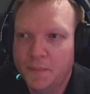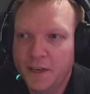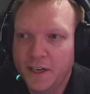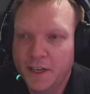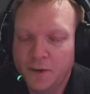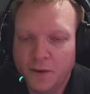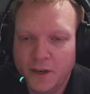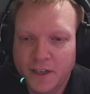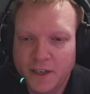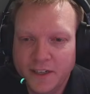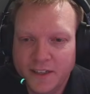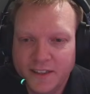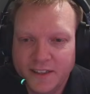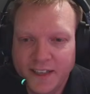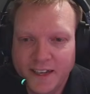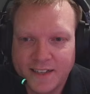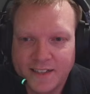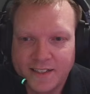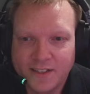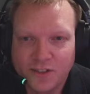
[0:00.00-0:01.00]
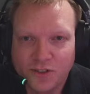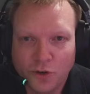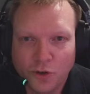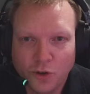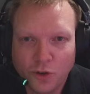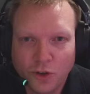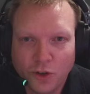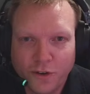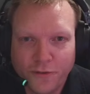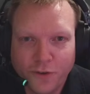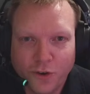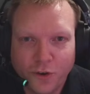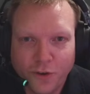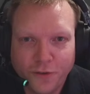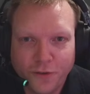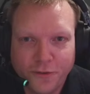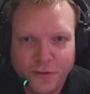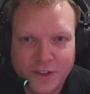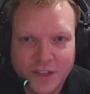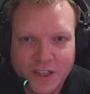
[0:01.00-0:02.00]
anyway, that's all I've got
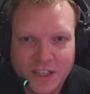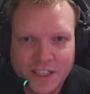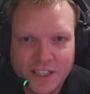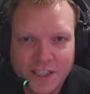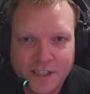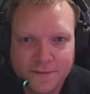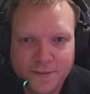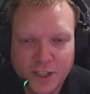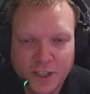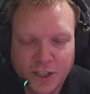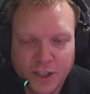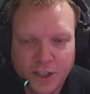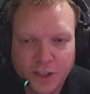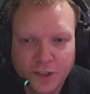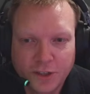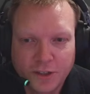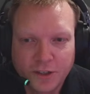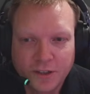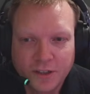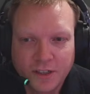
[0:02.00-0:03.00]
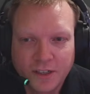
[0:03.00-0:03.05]
for this video.